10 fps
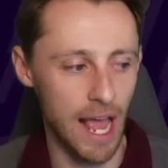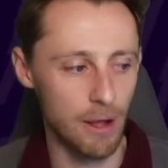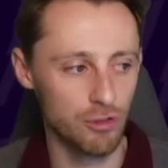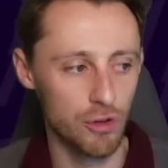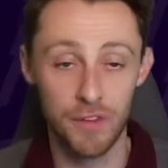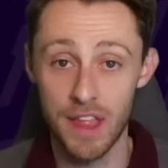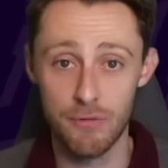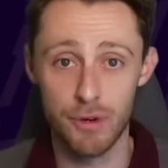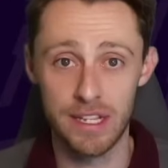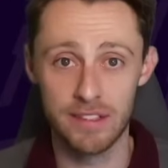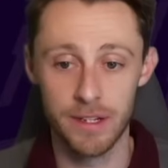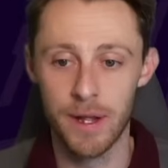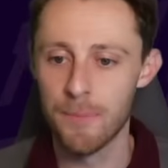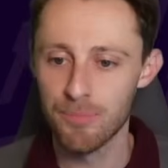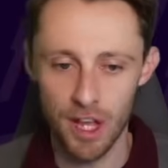So for that reason,
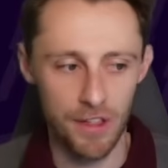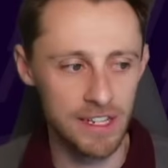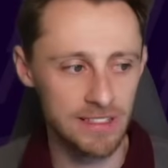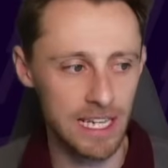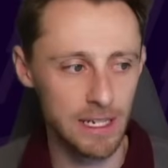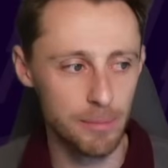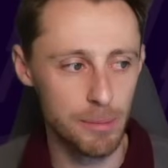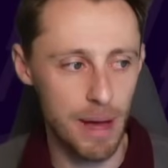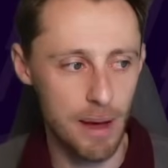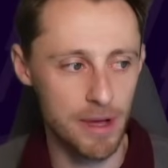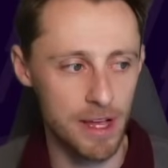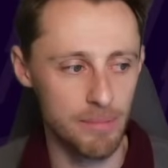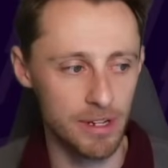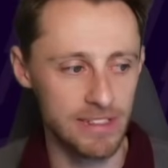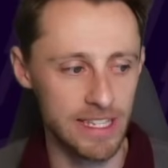I think sending Mabama in my
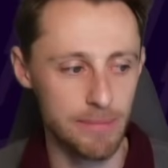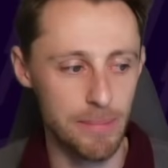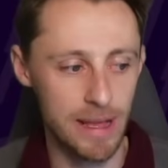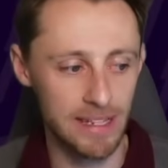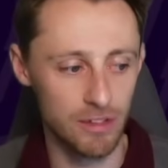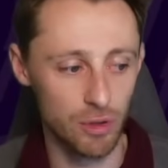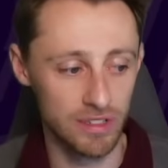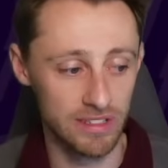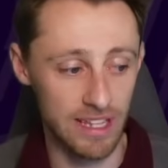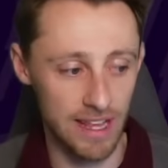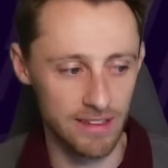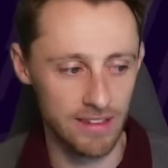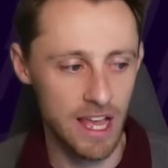team makes a lot of sense.